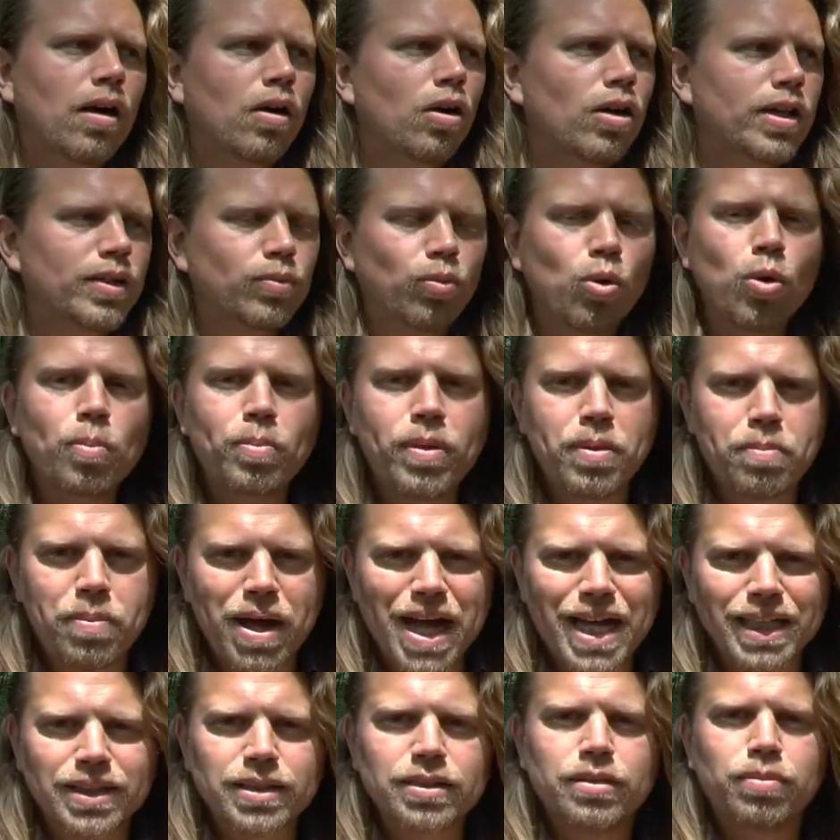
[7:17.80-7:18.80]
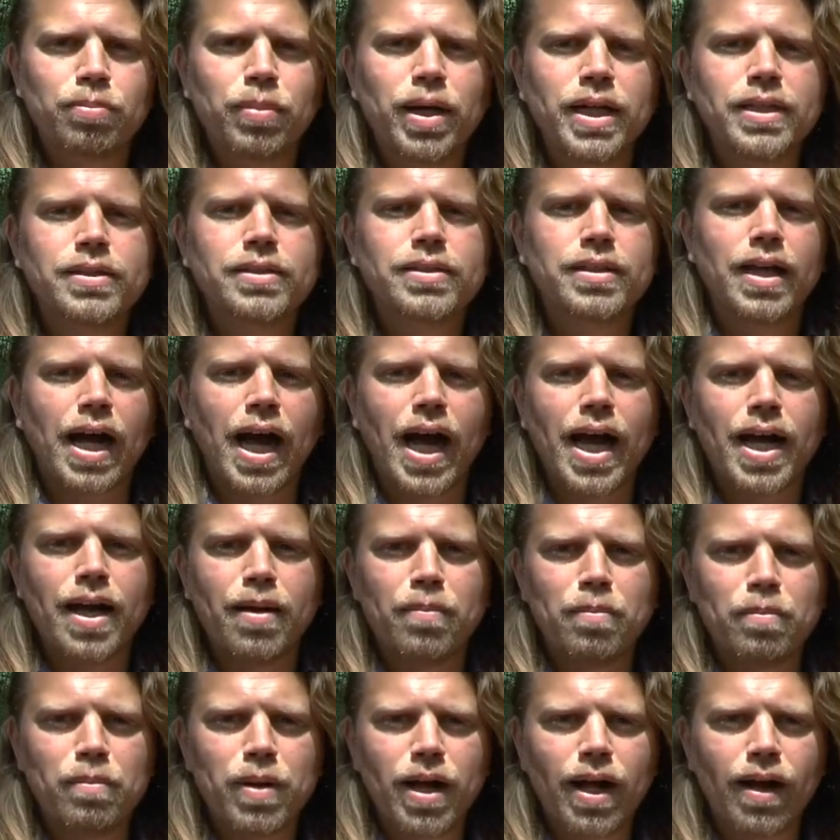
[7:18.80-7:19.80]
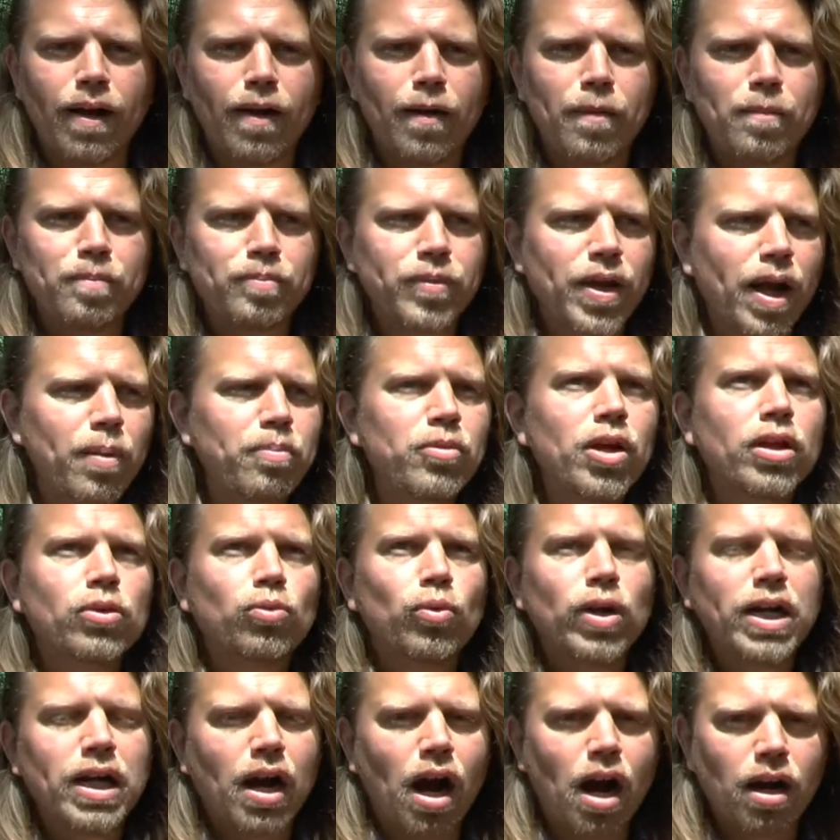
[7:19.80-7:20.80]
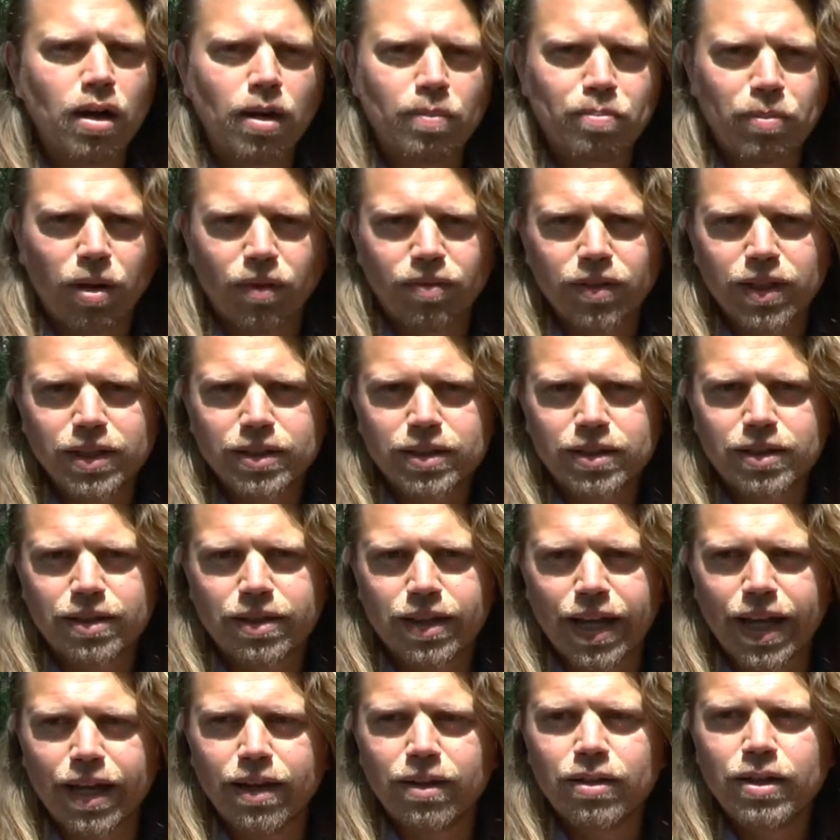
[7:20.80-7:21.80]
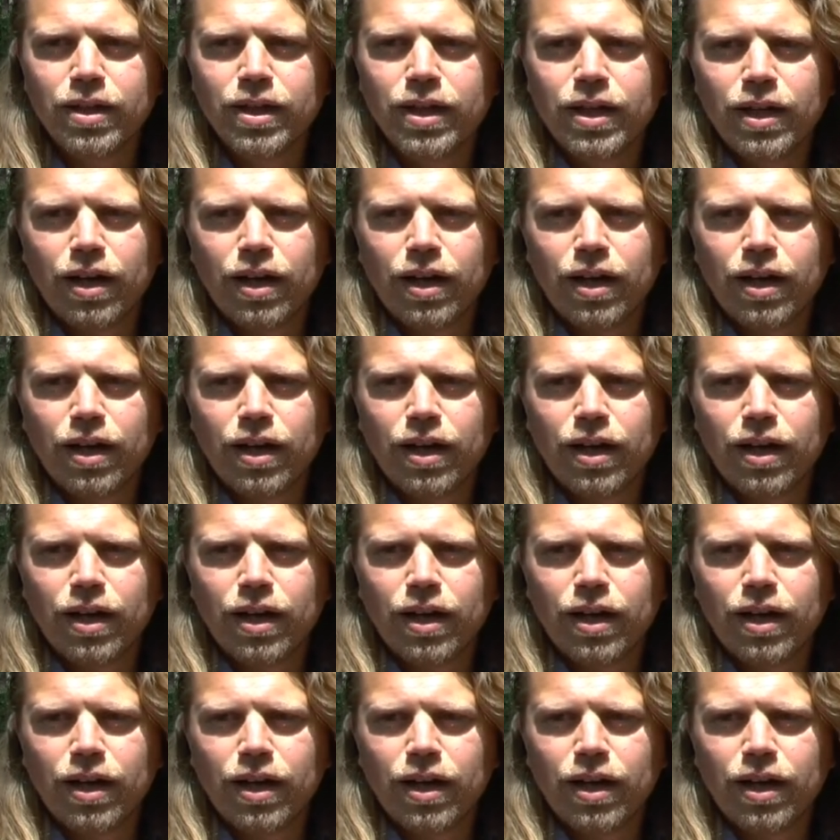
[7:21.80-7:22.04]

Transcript: it will be best, but I am, uh, I'm not really hung up on this thing.